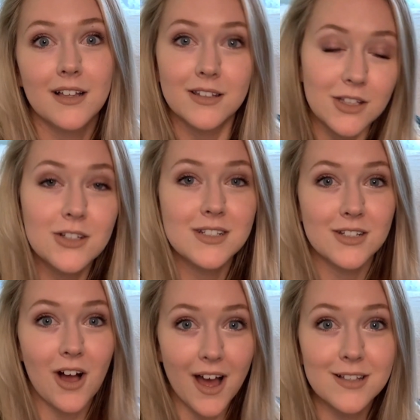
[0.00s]
you
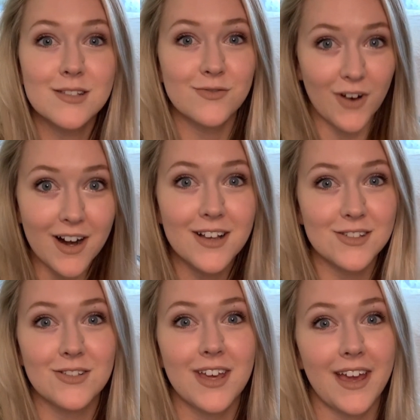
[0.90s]
got as far
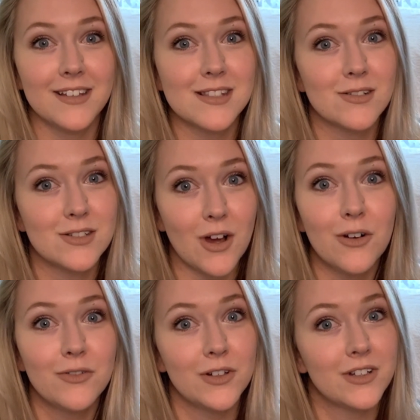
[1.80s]
as you can, so
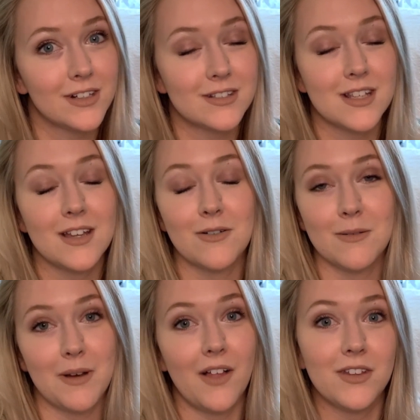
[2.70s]
don't feel guilty or
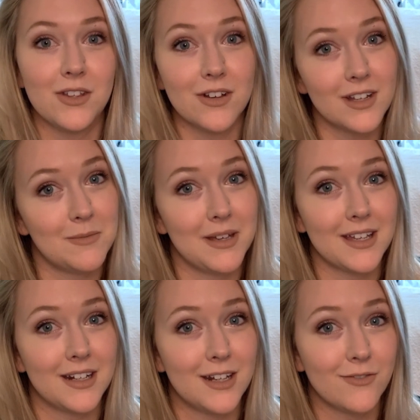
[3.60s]
bad that you couldn't make
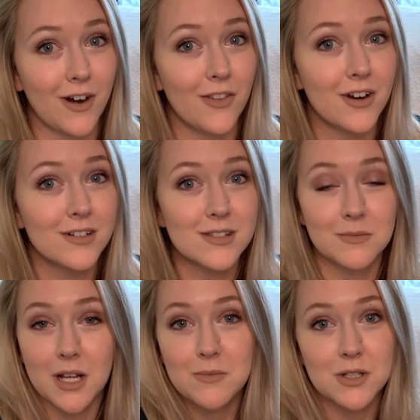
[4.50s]
it any farther.
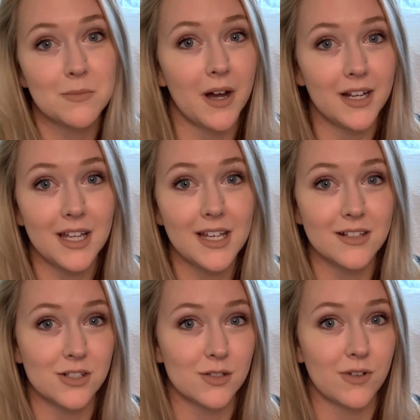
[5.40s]
Sometimes your body
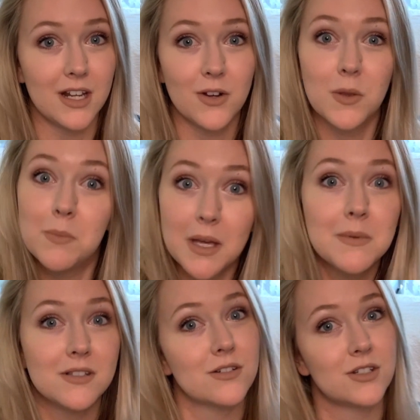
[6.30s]
is just ready, or the
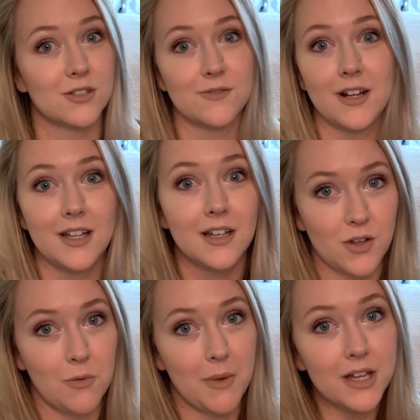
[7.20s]
babies are just ready.
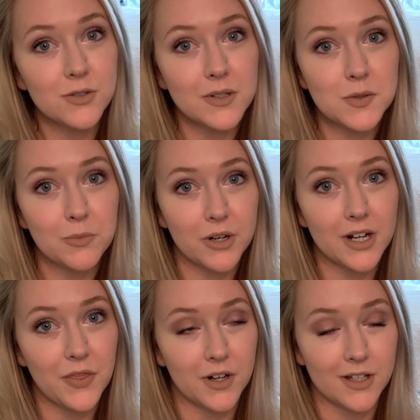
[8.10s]
So my twins were born
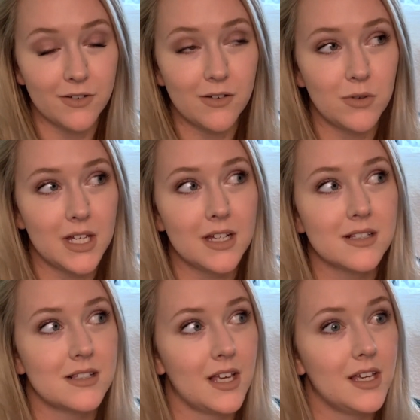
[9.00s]
at 35
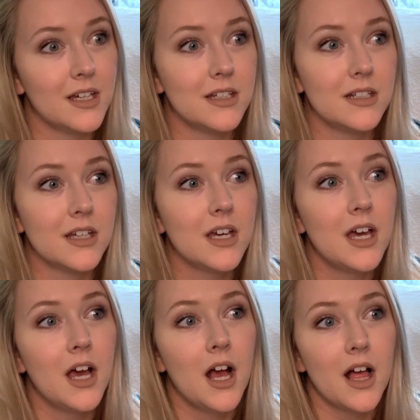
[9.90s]
weeks, and
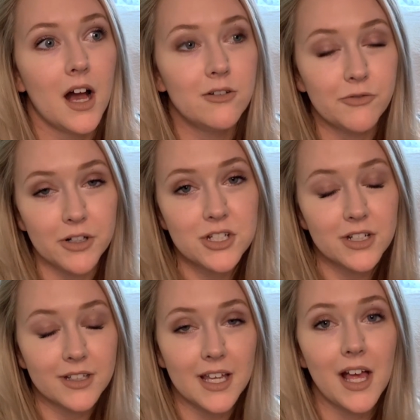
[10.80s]

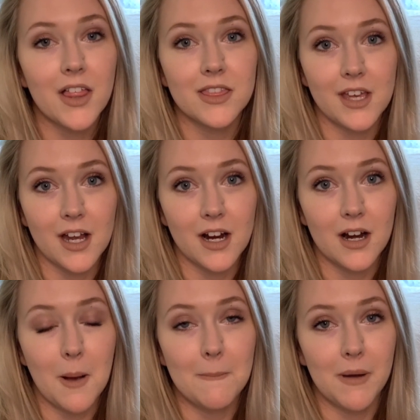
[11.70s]
unfortunately
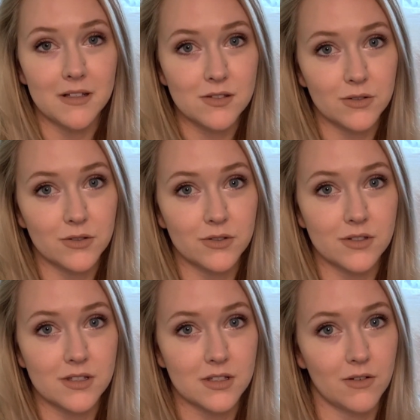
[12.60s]
their
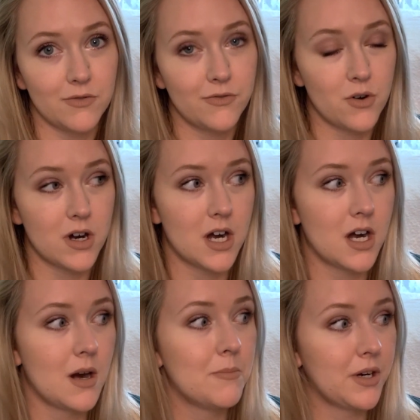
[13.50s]
muscles
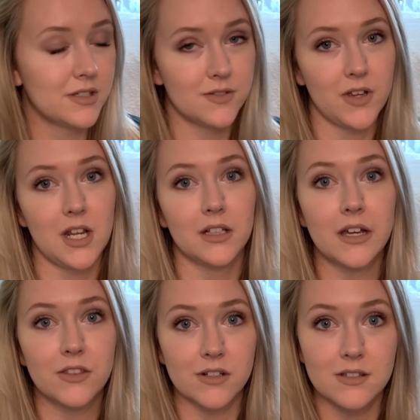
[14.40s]
for breastfeeding,
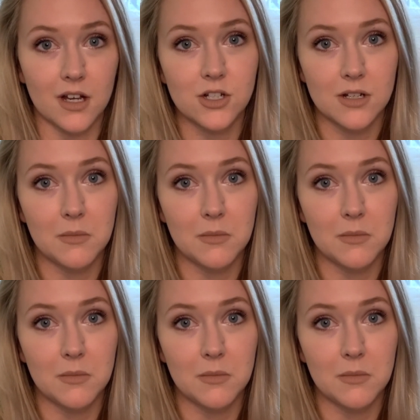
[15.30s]
like their suction